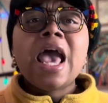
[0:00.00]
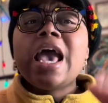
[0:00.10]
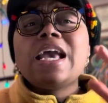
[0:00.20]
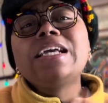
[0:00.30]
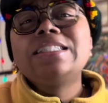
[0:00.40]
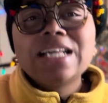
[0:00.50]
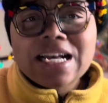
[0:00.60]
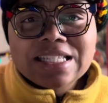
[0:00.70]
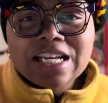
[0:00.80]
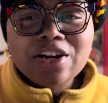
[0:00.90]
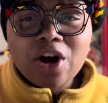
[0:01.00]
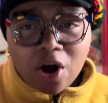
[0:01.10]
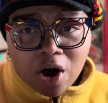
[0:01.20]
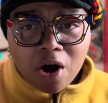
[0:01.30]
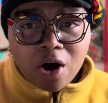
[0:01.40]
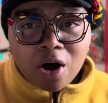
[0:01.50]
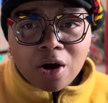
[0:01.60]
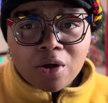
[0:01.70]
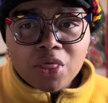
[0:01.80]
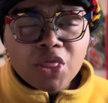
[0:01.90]
He doesn't call
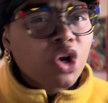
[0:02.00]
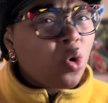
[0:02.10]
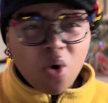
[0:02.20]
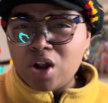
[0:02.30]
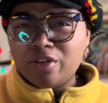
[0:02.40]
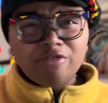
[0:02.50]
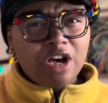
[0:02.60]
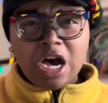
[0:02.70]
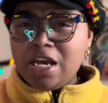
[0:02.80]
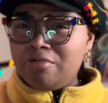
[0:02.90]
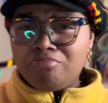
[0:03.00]
the qualified.